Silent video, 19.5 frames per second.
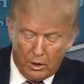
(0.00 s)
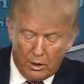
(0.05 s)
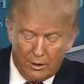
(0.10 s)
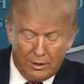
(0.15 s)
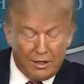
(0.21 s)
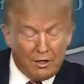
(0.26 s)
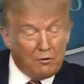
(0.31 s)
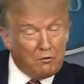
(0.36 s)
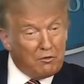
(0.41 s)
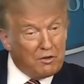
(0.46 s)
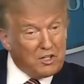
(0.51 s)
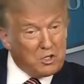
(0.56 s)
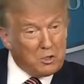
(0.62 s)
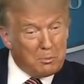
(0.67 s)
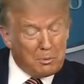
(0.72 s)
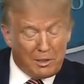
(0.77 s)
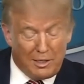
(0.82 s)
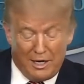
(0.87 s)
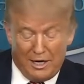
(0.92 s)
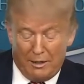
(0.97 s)
the
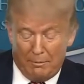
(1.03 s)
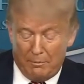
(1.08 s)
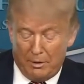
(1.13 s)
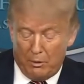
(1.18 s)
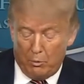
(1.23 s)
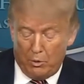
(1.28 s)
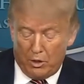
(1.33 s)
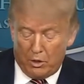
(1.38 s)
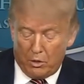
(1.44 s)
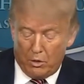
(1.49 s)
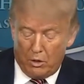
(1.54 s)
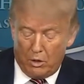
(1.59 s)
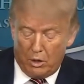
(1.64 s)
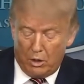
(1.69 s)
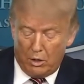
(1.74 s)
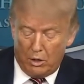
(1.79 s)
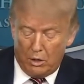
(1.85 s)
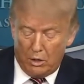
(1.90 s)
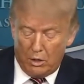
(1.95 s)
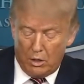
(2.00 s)
invisible enemy, we call it,